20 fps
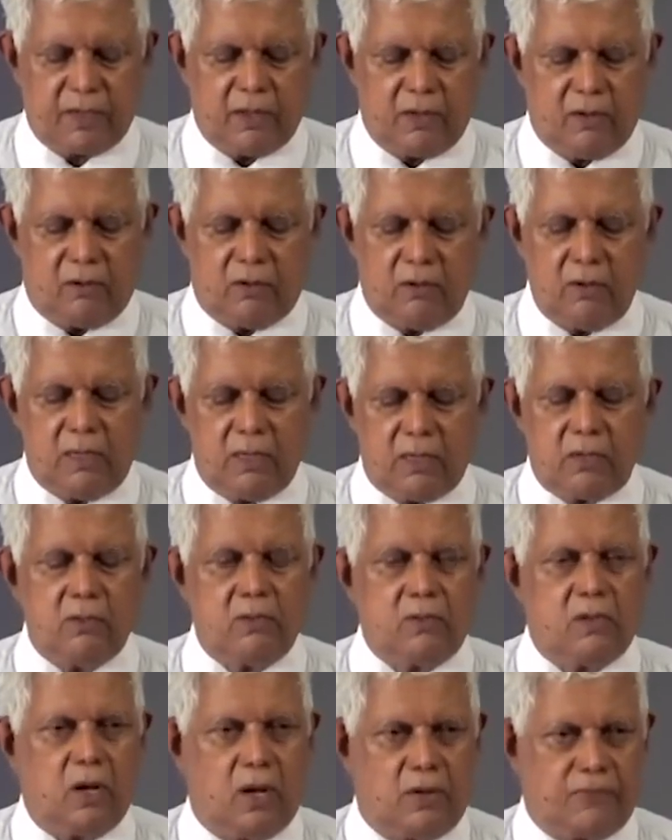only
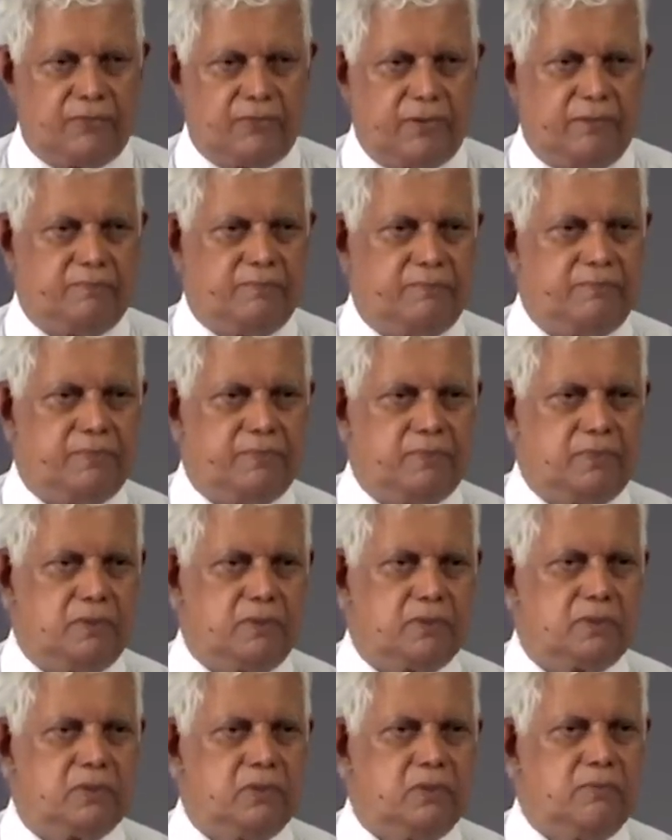good gossip.
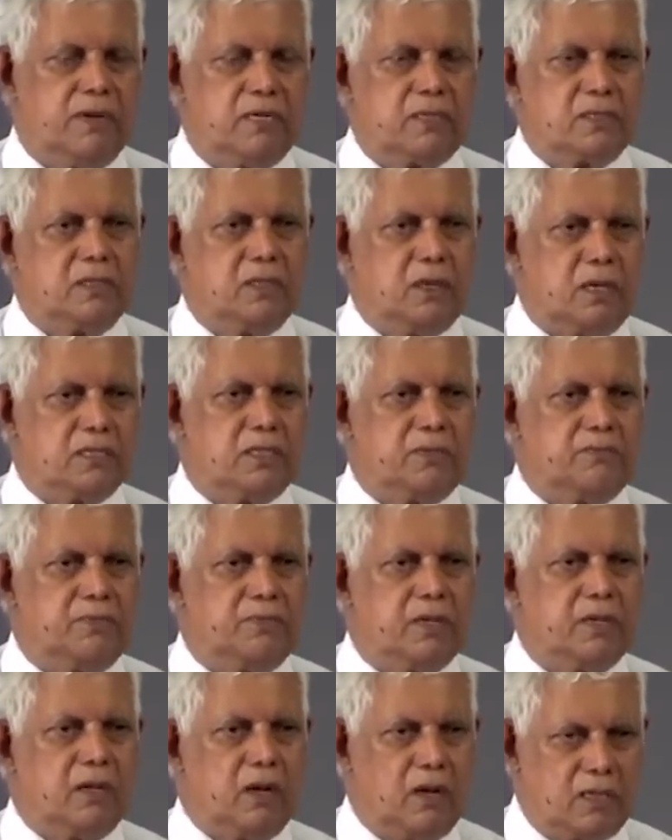So you must gossip
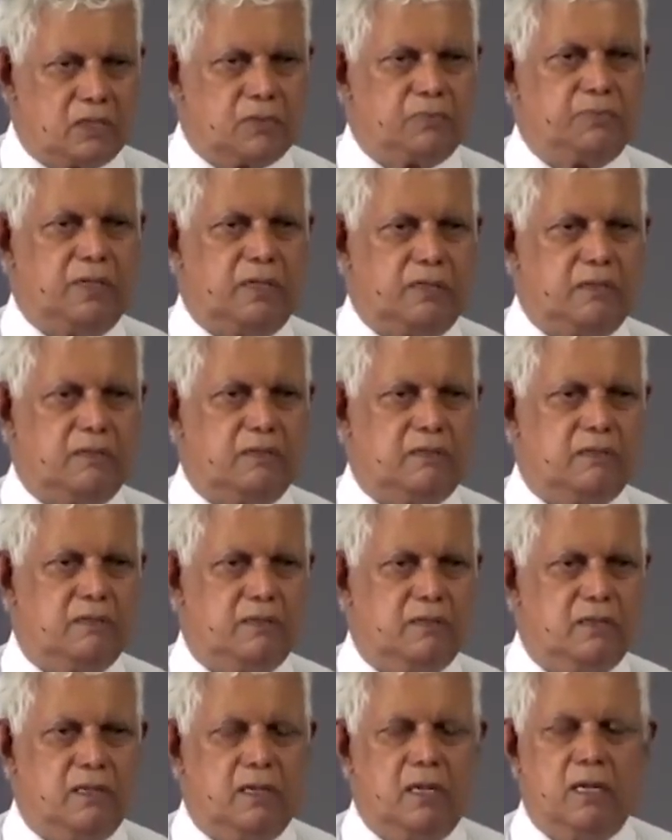the gospel.
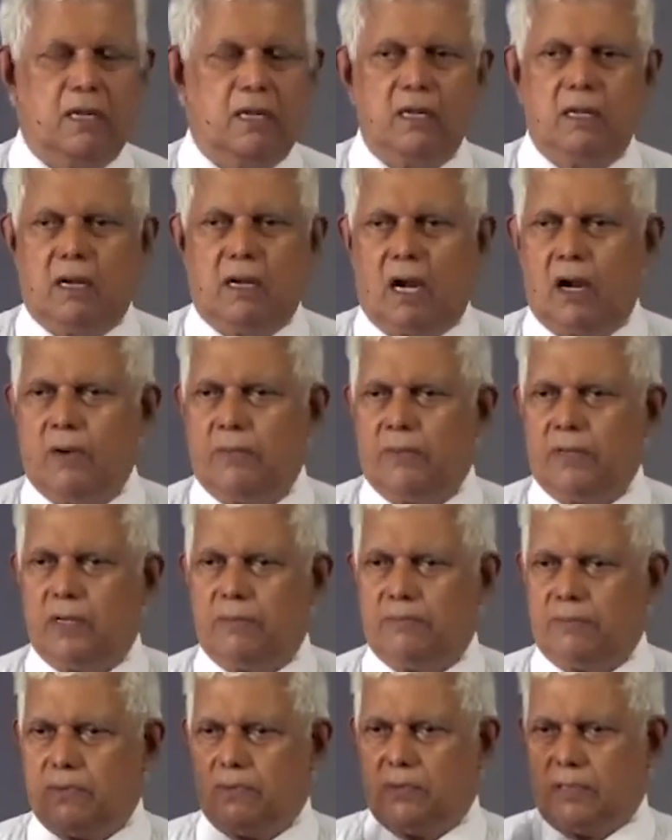How many
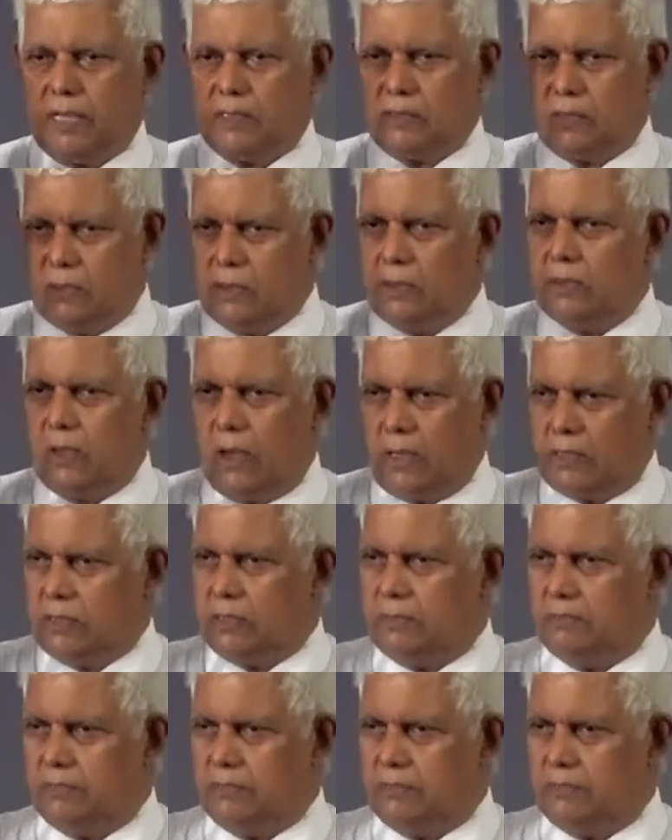of you know there's good gossip?